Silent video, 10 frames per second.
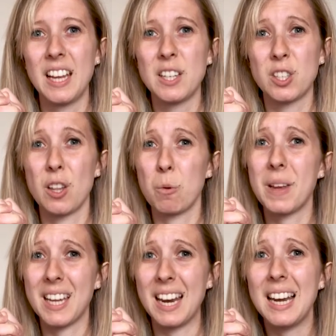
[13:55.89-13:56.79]
so that
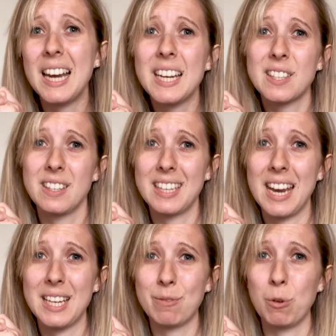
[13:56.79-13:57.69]
we can listen to
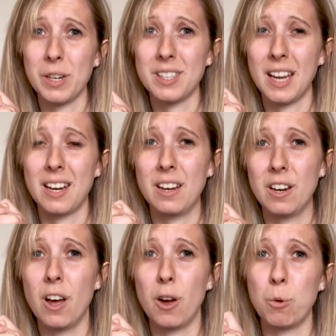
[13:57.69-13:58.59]
his voice and
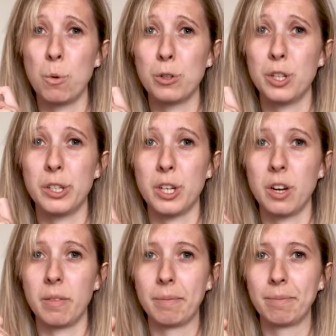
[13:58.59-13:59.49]
know what to do.
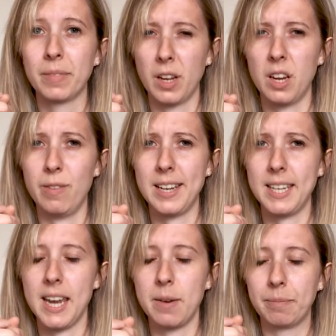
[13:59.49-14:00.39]
Are you
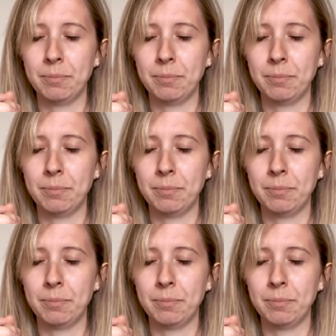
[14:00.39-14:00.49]
ready?